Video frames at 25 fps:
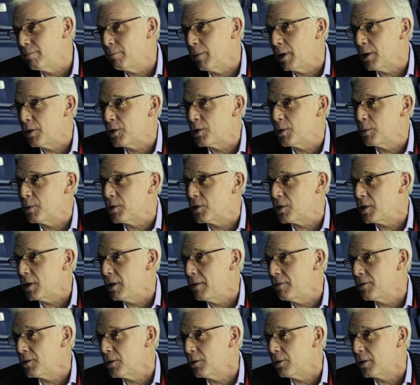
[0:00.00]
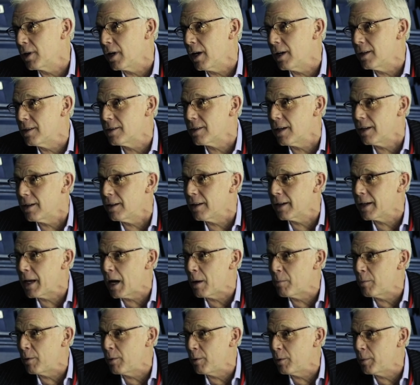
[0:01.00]
make sure Steve's okay, setting the
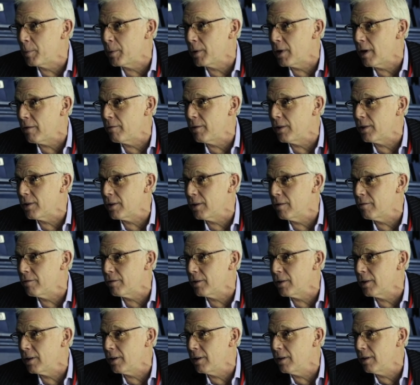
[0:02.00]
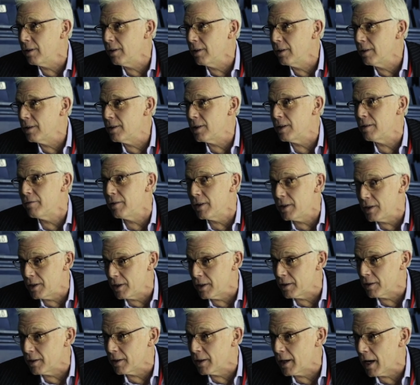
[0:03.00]
camera up and everything for the DVD
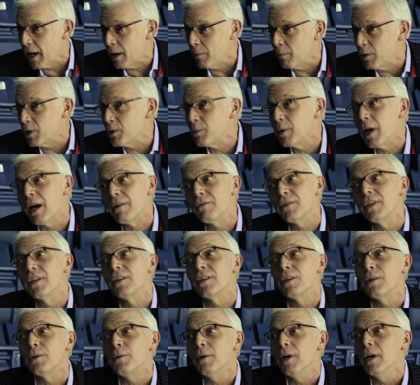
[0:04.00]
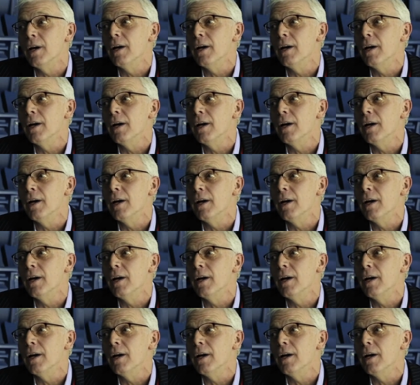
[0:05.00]
of the game, which we have to do